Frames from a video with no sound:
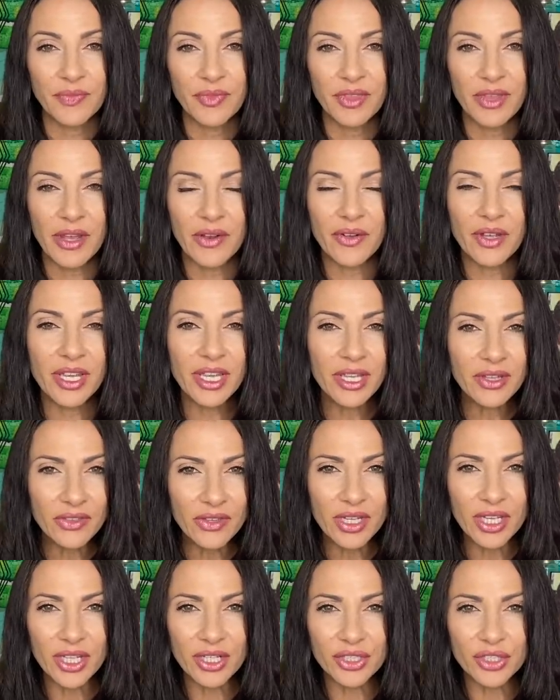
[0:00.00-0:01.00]
Now, in
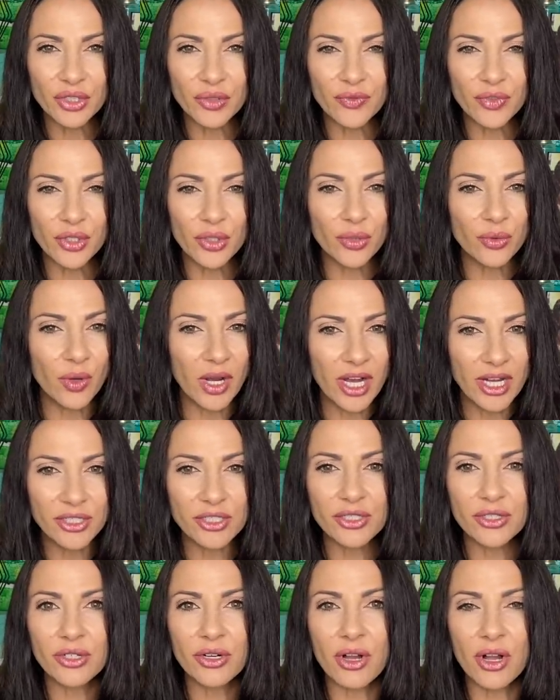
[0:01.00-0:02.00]
the interview,
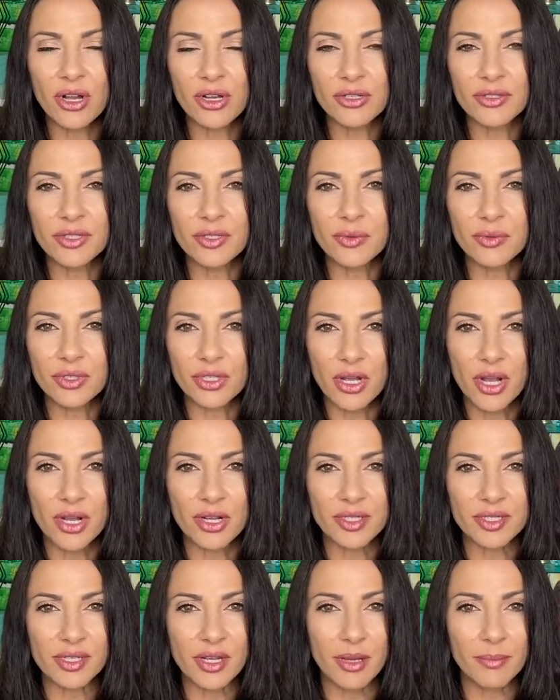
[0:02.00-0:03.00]
Hunter also
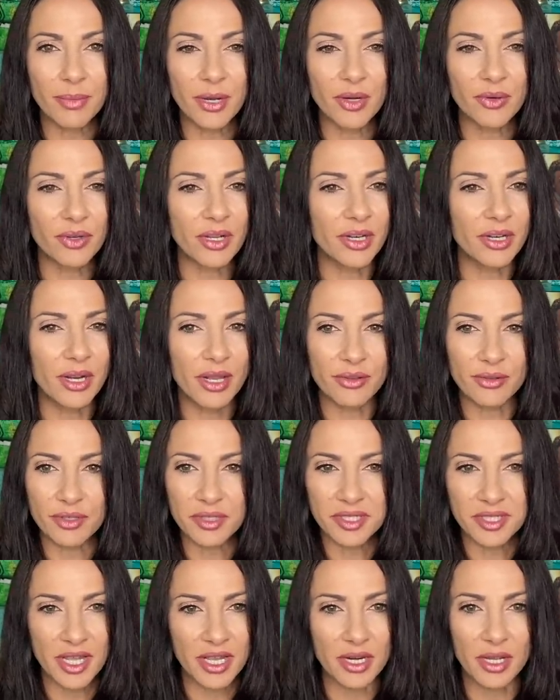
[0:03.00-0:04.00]
talks about another
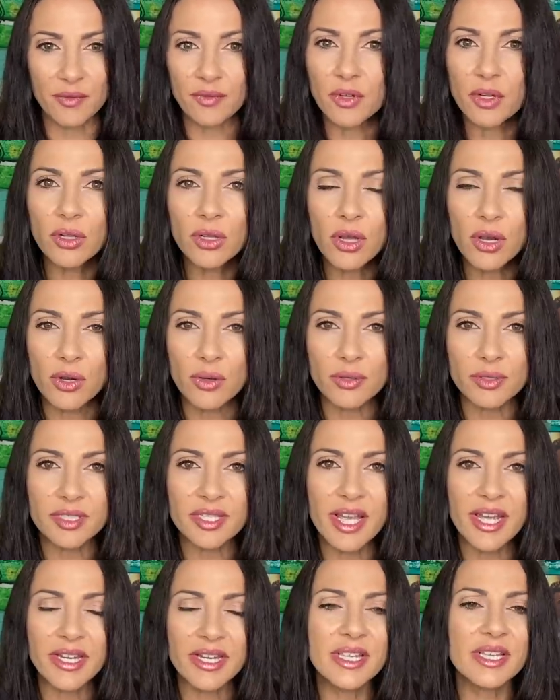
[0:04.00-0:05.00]
set of clothes,
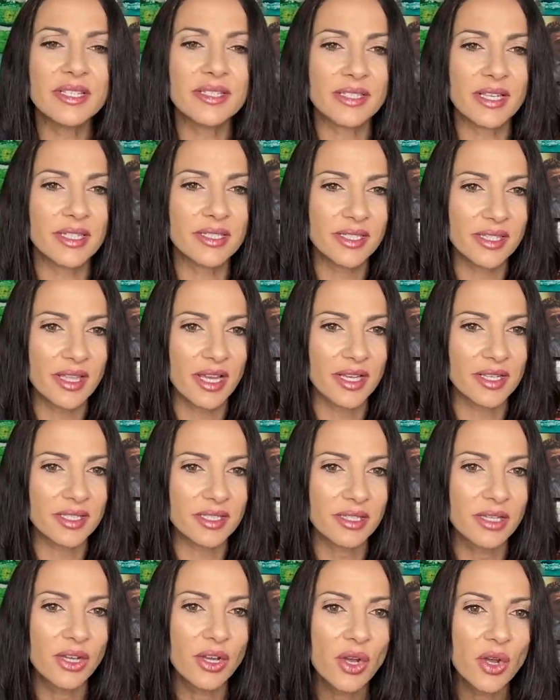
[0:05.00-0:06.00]
and he says
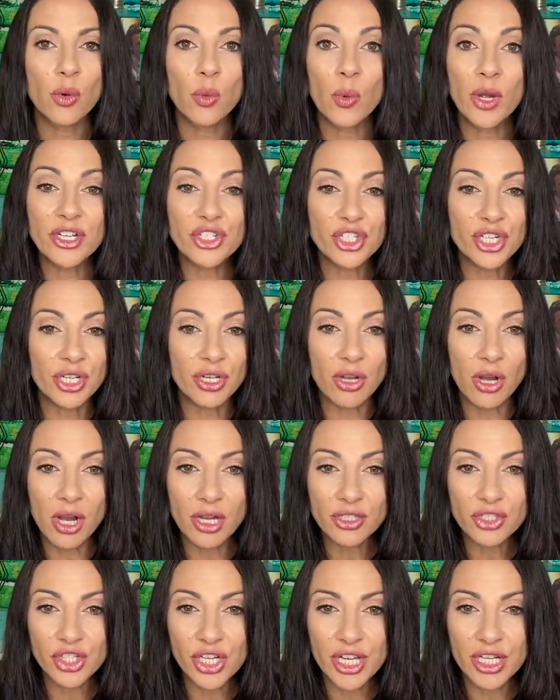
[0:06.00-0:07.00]
this when she
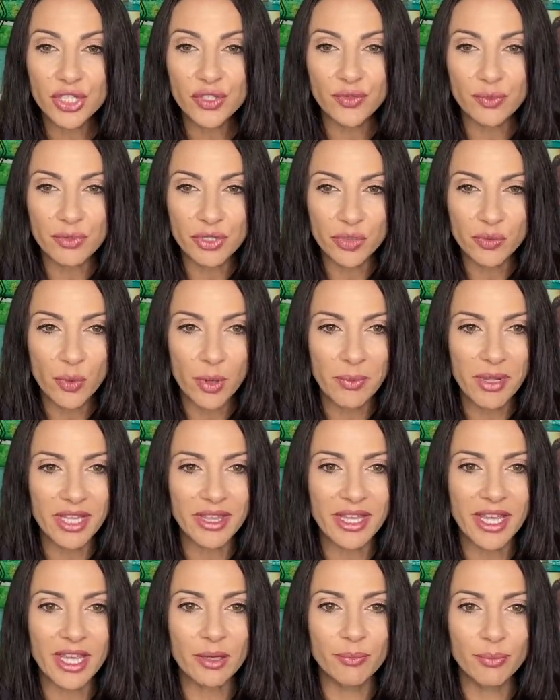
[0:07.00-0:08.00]
got changed from swimming,
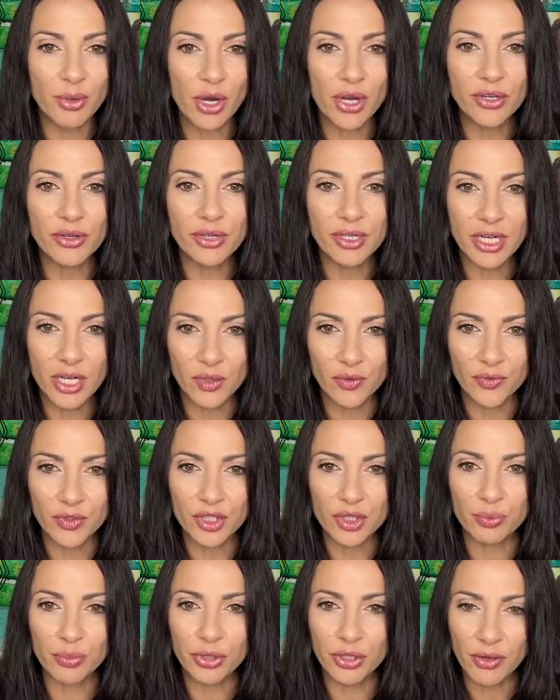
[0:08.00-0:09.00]
they had bought her an outfit
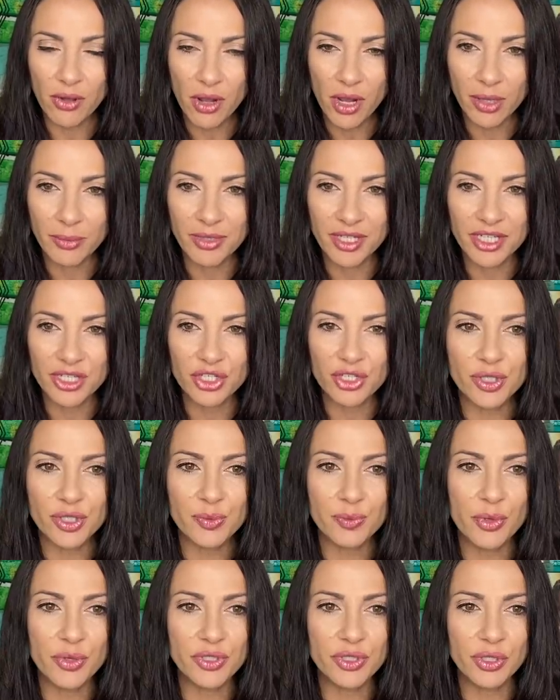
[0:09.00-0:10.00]
to put on because
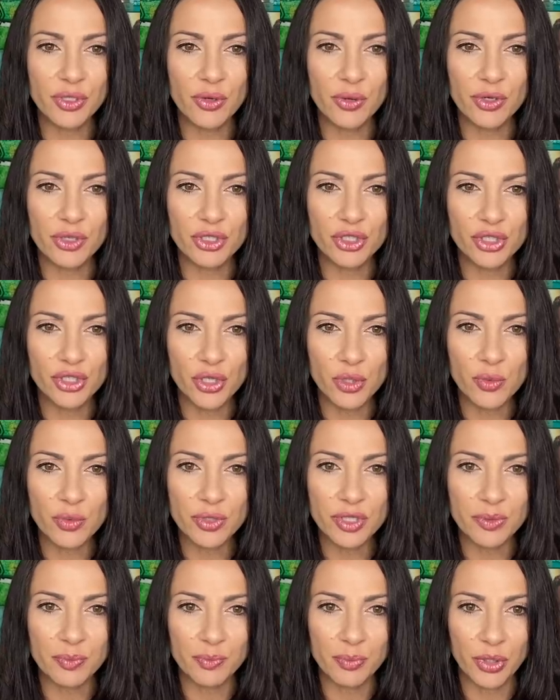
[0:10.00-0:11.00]
supposed to go to
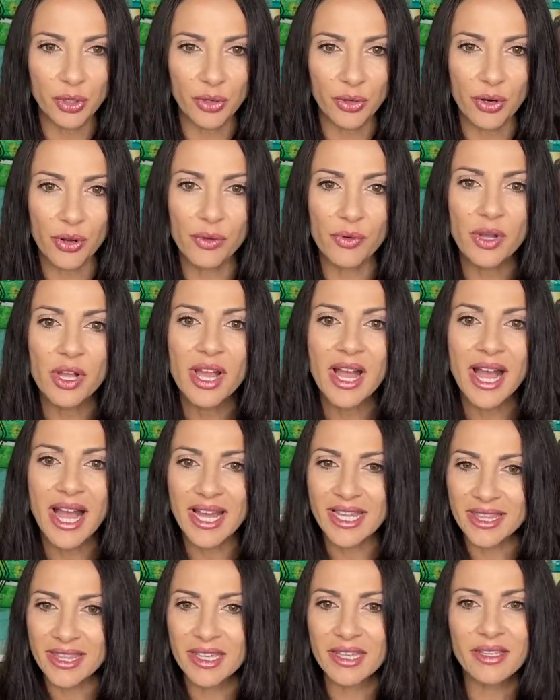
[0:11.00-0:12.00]
Jonesboro,
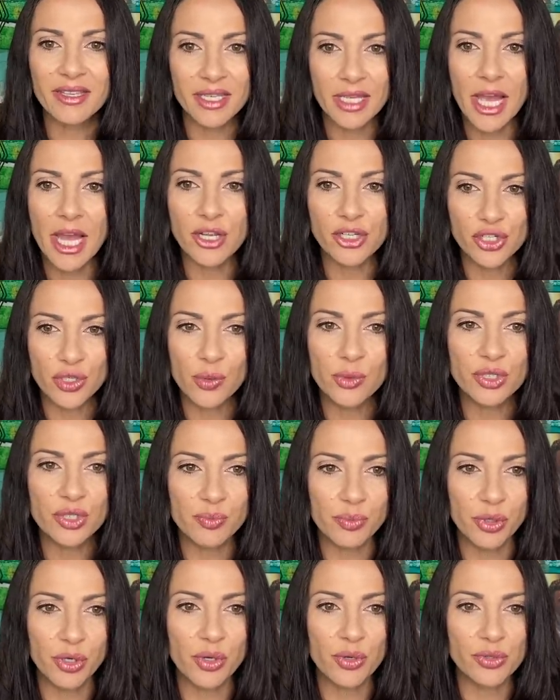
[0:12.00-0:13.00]
I think, yeah,
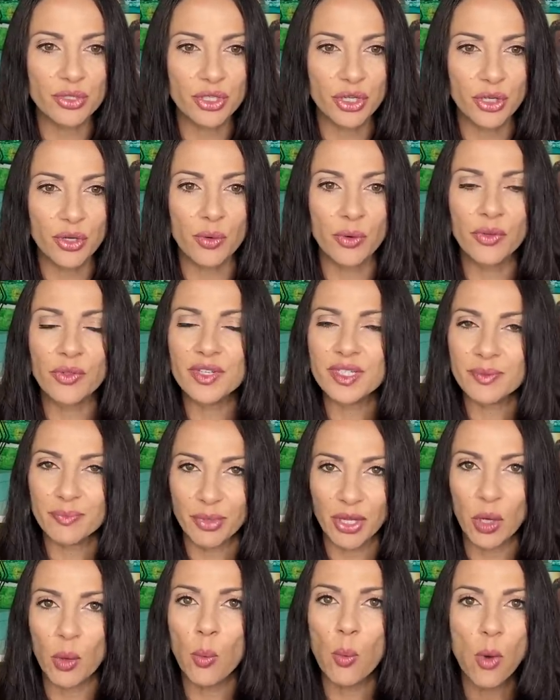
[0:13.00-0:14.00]
Jonesboro to go to this
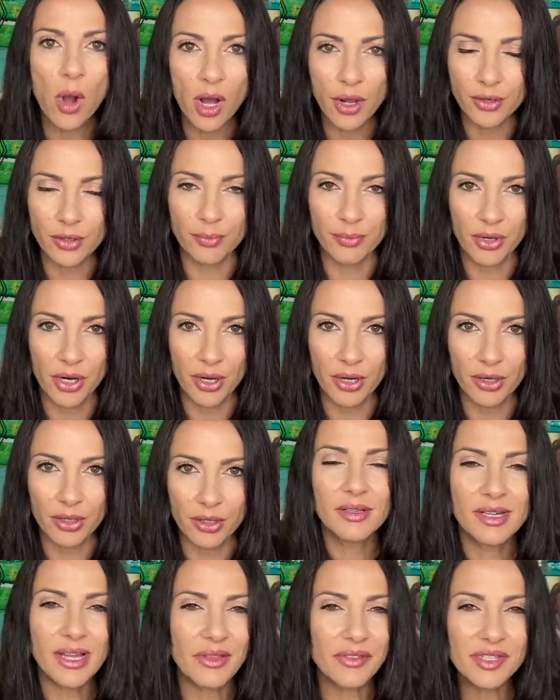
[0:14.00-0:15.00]
big water park.
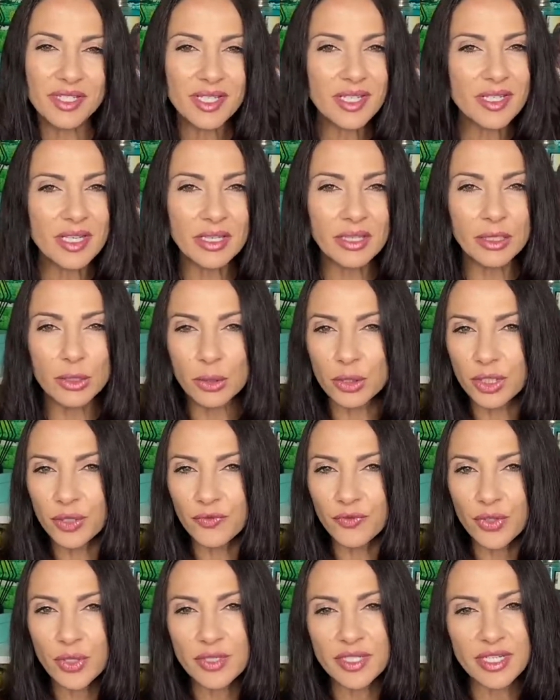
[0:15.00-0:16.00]
Now, this is a little
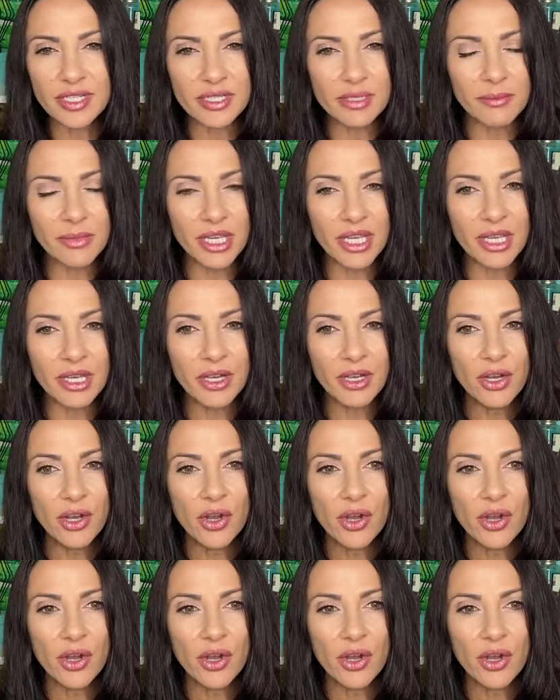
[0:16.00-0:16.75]
confusing to me.